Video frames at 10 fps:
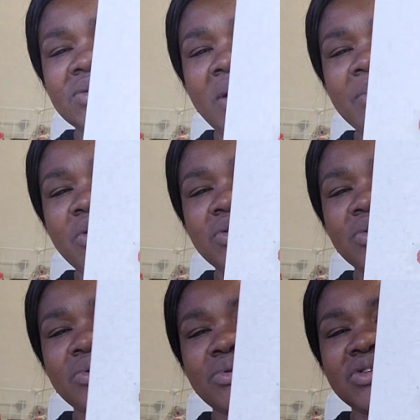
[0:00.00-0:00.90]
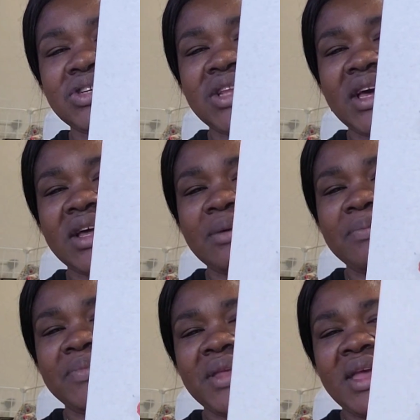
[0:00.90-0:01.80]
I'm going to crochet that up.
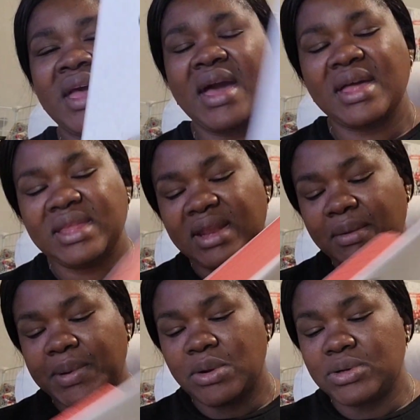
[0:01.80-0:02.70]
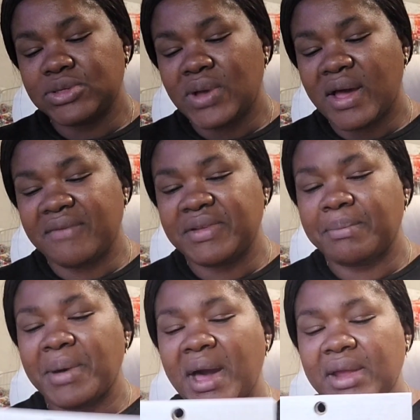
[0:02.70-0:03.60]
And then I will also have the
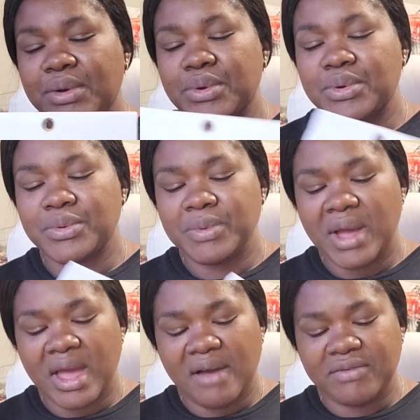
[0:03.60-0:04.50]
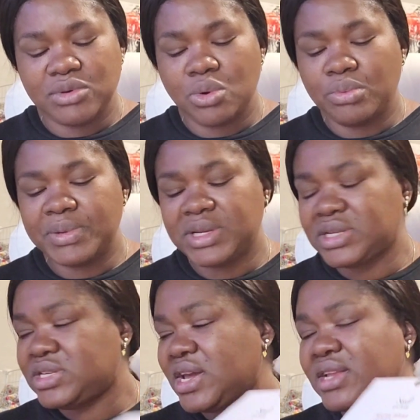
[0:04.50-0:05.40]
pattern. I haven't opened
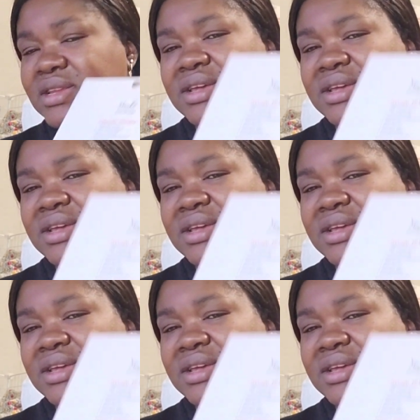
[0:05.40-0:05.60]
it yet,